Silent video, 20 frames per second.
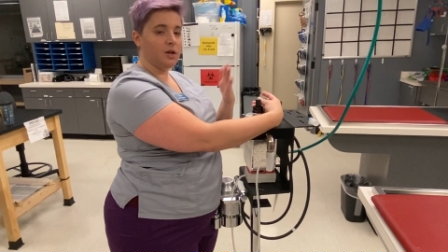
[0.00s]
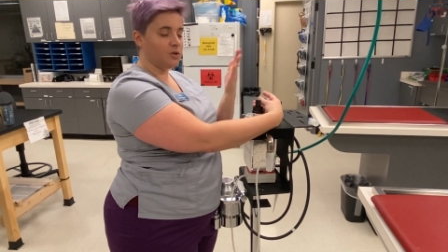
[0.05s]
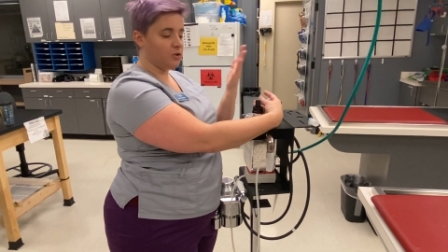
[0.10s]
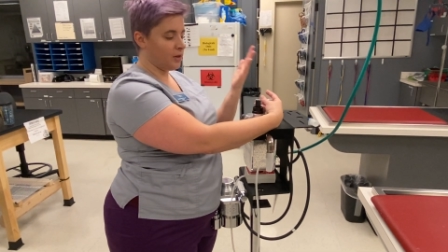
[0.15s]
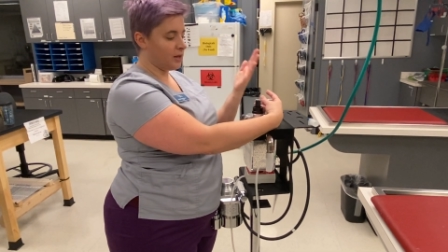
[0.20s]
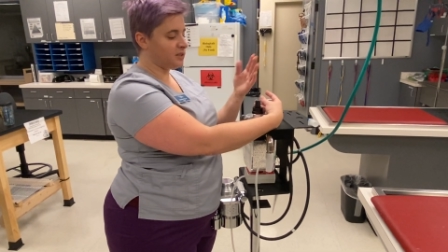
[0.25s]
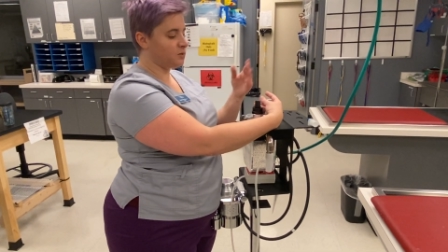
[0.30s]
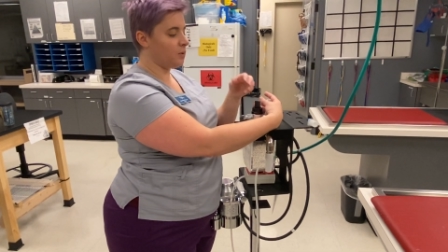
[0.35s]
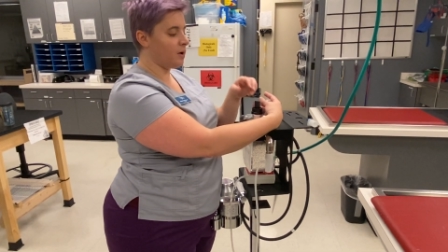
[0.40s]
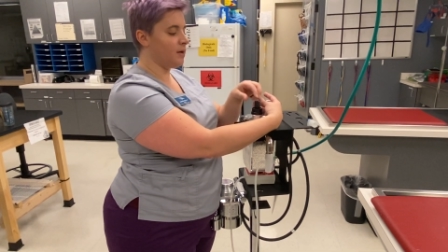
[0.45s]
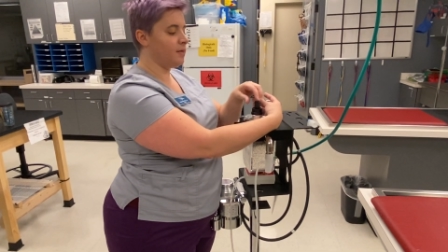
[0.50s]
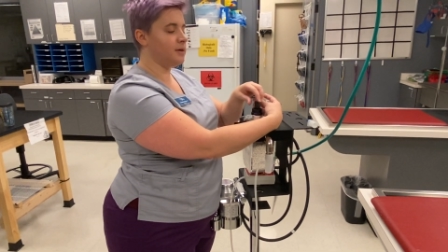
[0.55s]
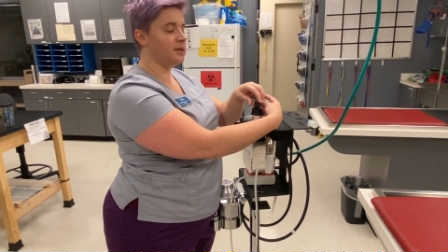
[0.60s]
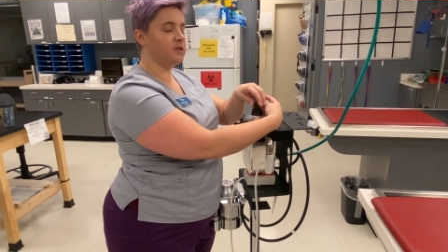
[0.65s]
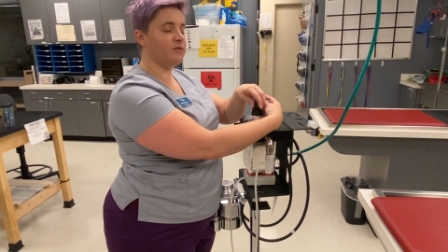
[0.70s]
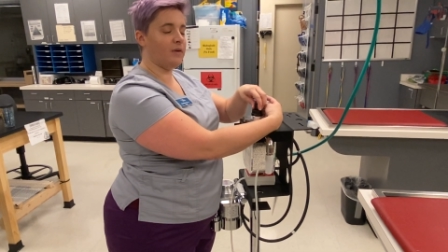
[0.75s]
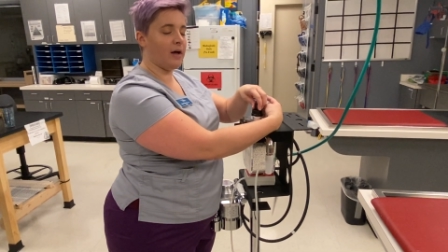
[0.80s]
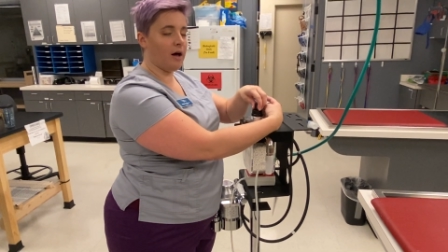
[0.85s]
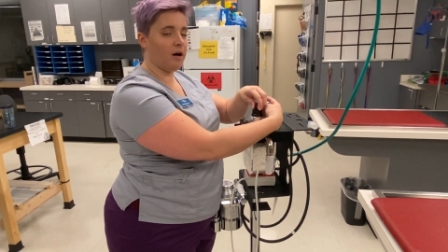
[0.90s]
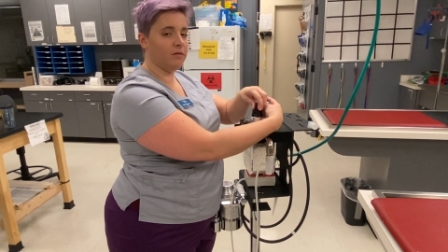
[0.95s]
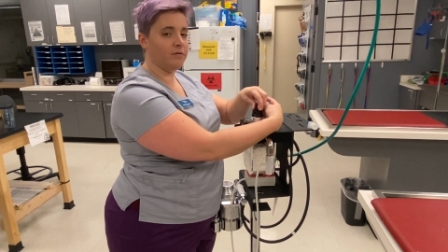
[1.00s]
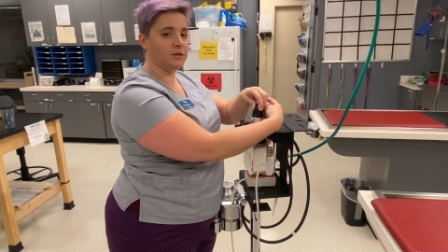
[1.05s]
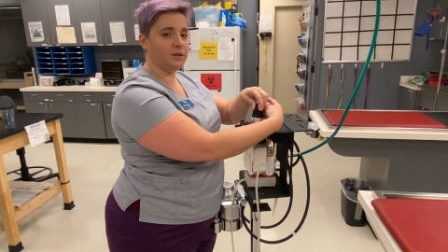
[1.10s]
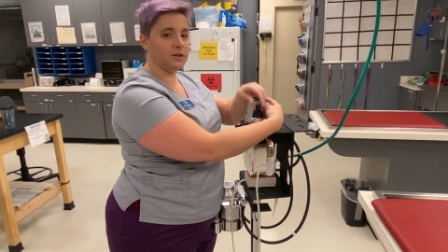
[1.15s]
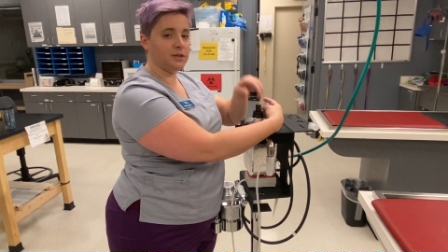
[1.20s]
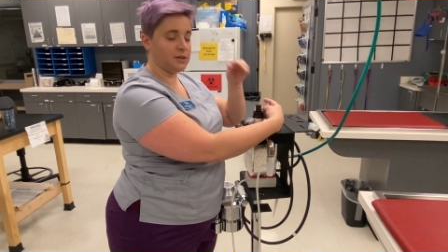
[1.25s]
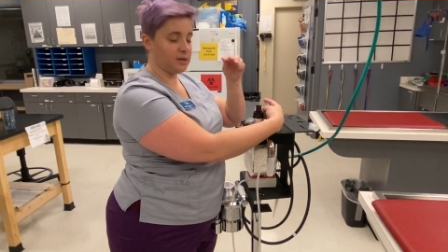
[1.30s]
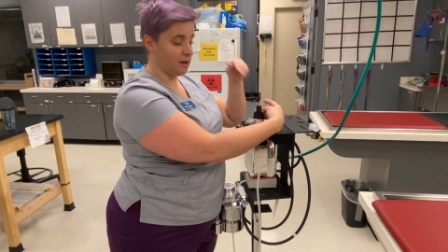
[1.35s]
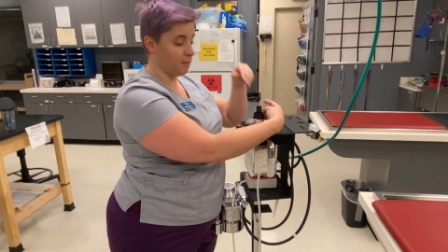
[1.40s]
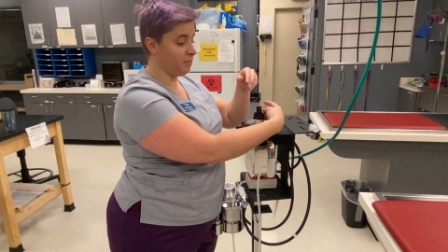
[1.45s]
So that's why this valve
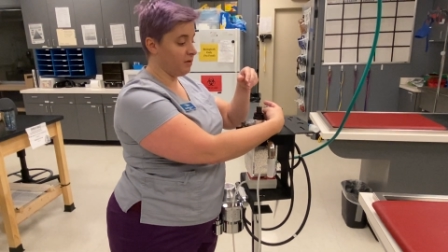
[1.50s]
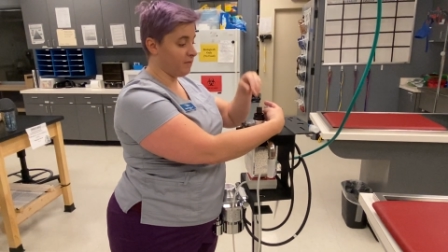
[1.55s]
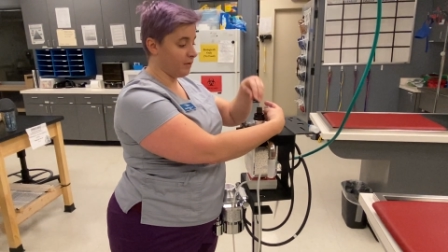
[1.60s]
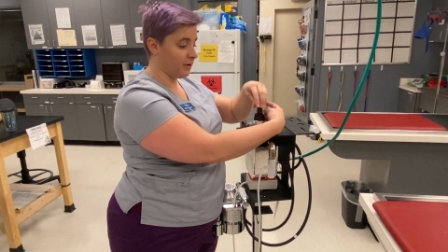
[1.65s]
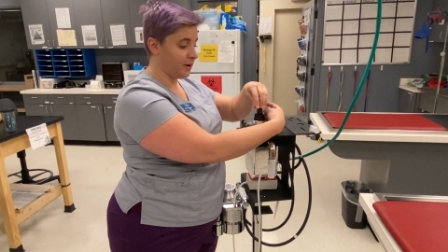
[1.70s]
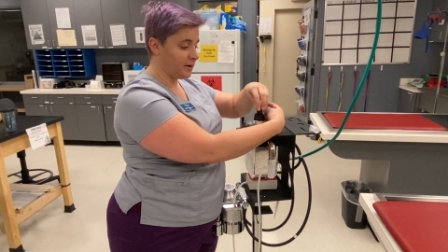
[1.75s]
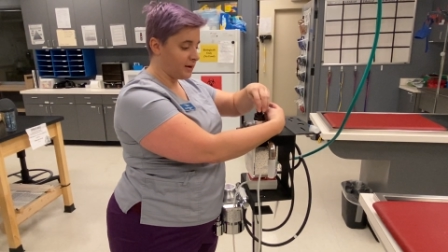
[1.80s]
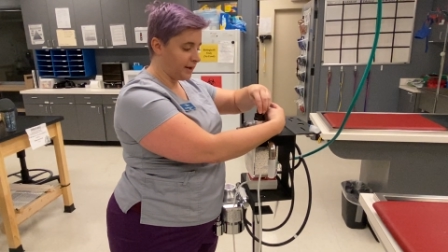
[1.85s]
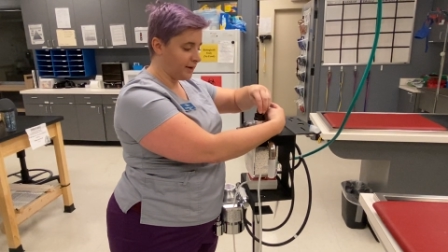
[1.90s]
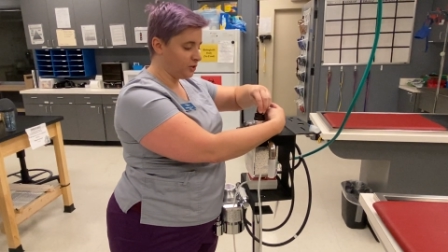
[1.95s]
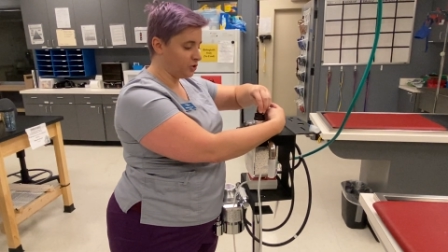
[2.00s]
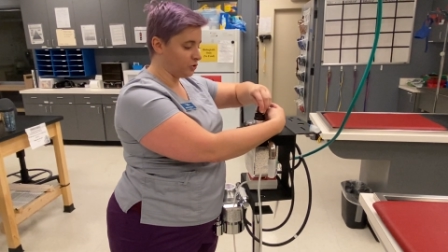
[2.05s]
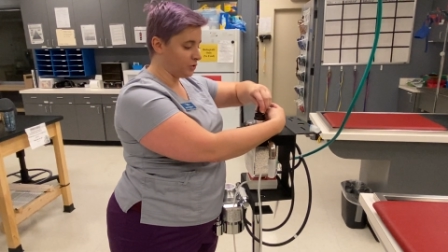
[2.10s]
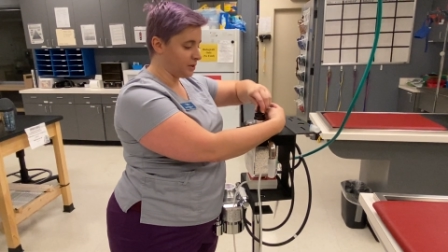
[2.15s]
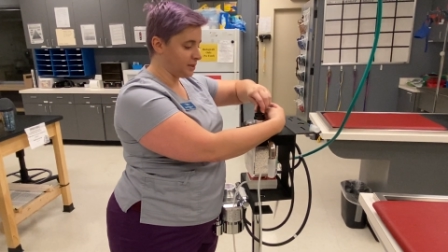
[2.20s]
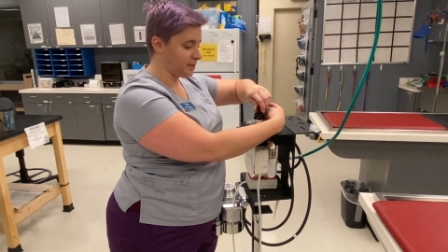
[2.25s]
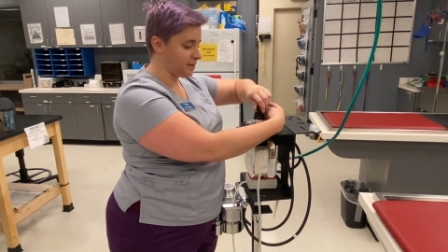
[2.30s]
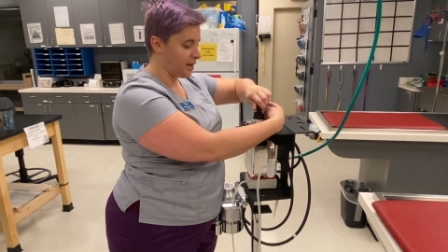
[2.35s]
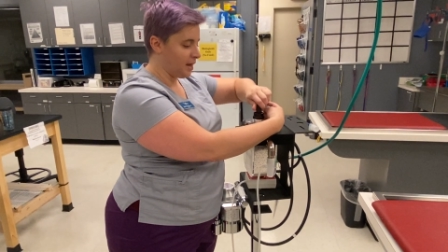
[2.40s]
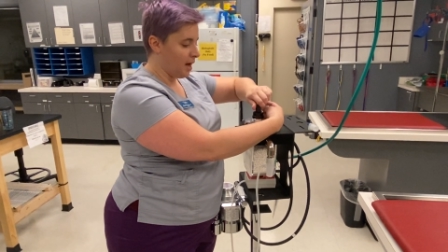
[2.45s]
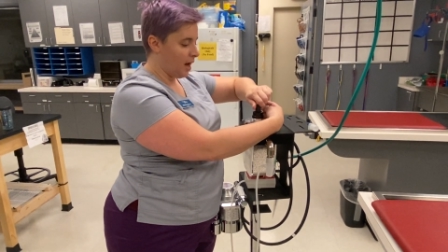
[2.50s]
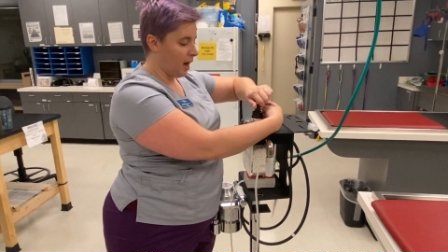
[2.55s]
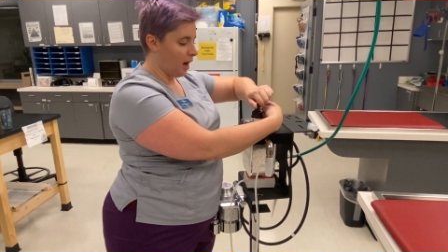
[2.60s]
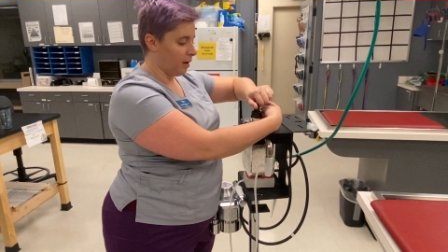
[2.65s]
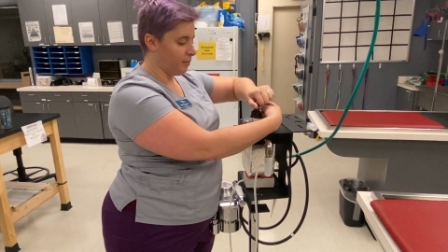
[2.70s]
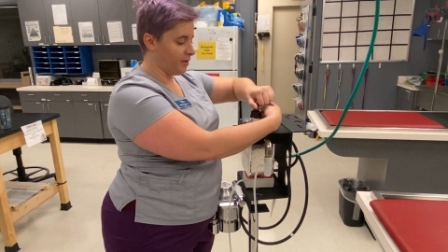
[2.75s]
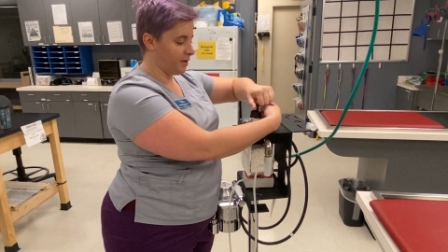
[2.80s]
is can be very dangerous uh,